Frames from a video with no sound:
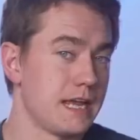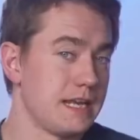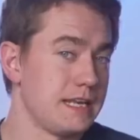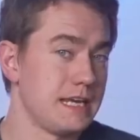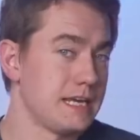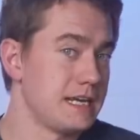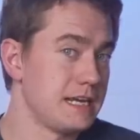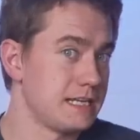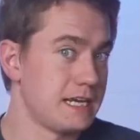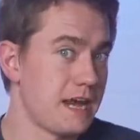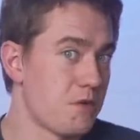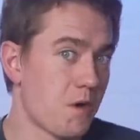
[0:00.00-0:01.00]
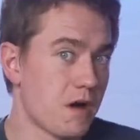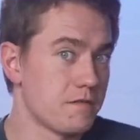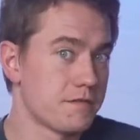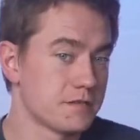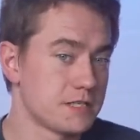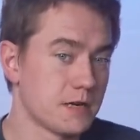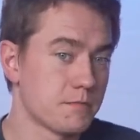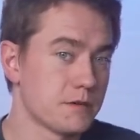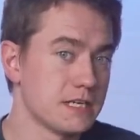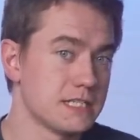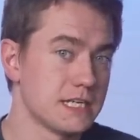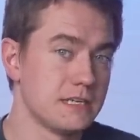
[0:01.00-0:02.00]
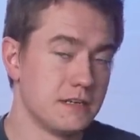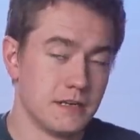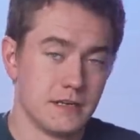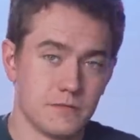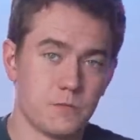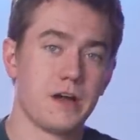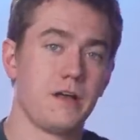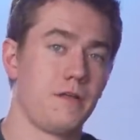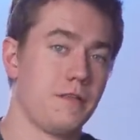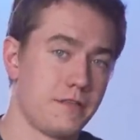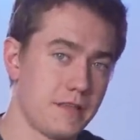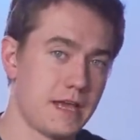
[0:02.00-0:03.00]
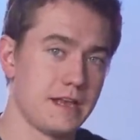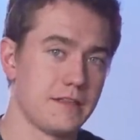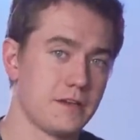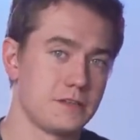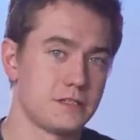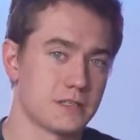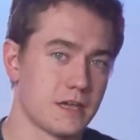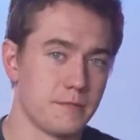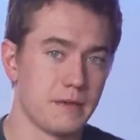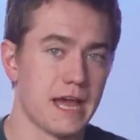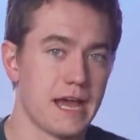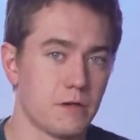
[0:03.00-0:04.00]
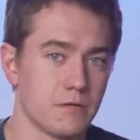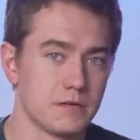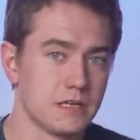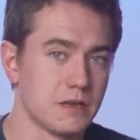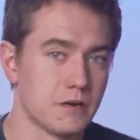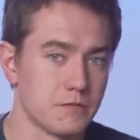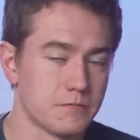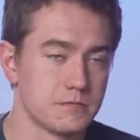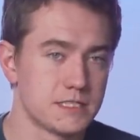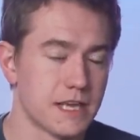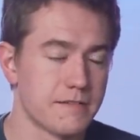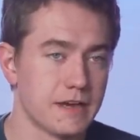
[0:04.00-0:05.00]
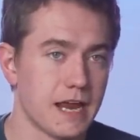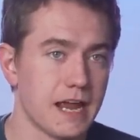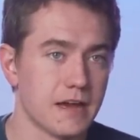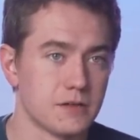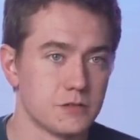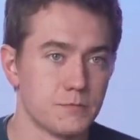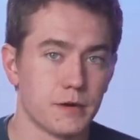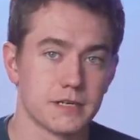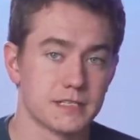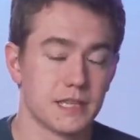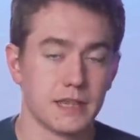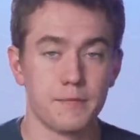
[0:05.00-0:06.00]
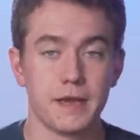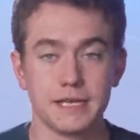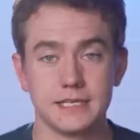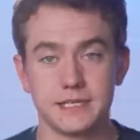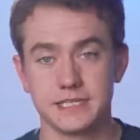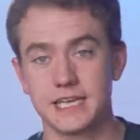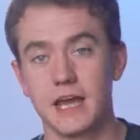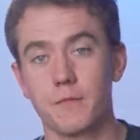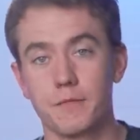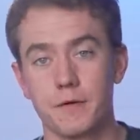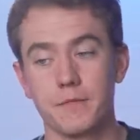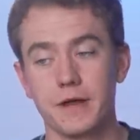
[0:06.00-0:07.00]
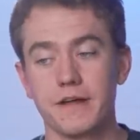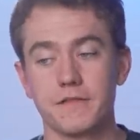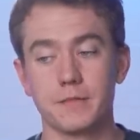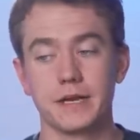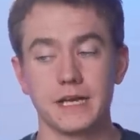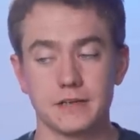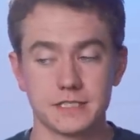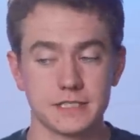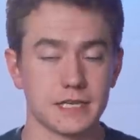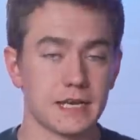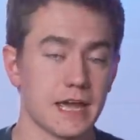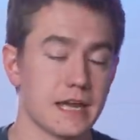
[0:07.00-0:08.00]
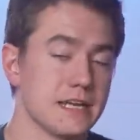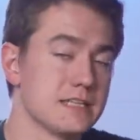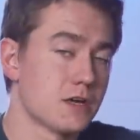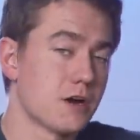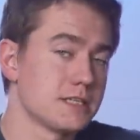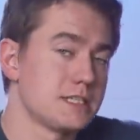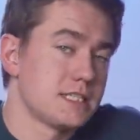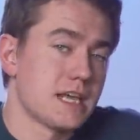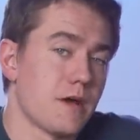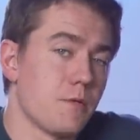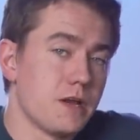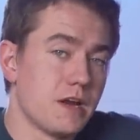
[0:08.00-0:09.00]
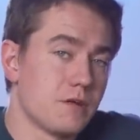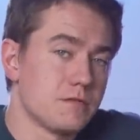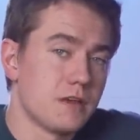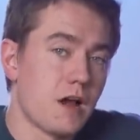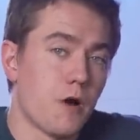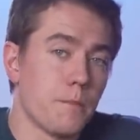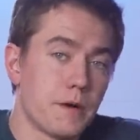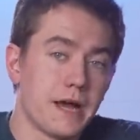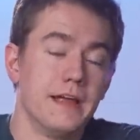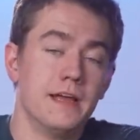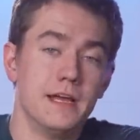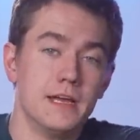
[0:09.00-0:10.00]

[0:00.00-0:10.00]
they needed it day one for some reason, well, then they're just going to be out, you know, seven, eight hundred bucks that they paid to the scalper, but everybody else is going to get it. It's hard to say. We don't know, but